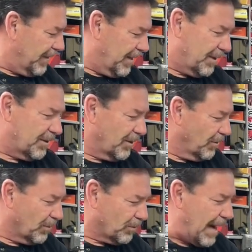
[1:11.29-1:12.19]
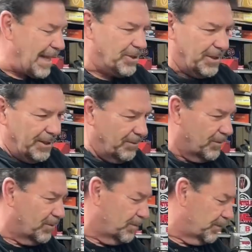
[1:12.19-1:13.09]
The little ratcheting